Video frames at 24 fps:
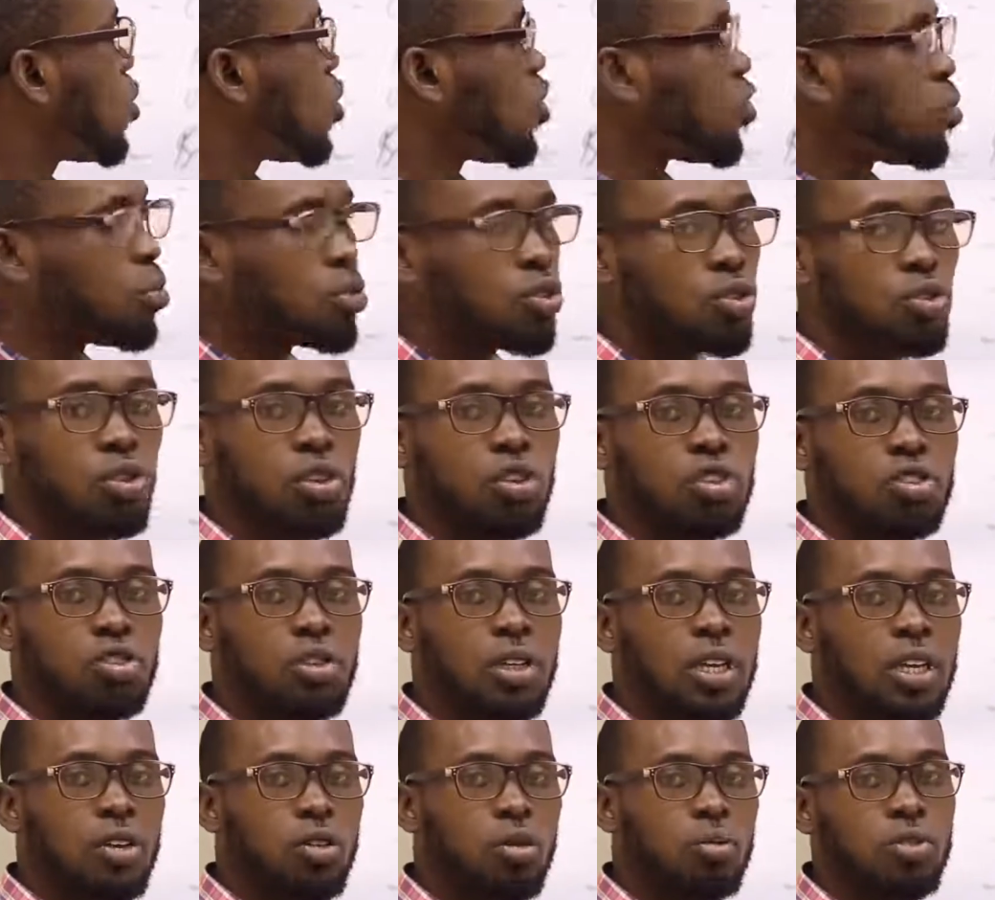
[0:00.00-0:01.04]
of production
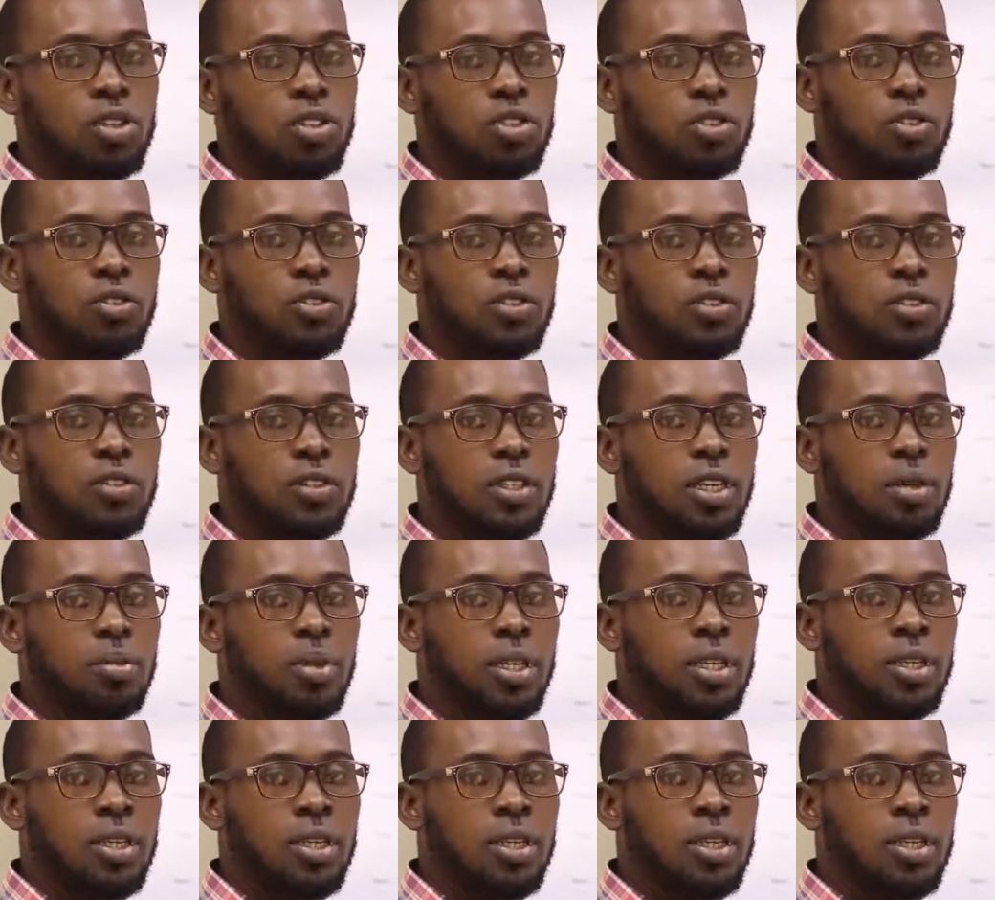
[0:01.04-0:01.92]
and operation system?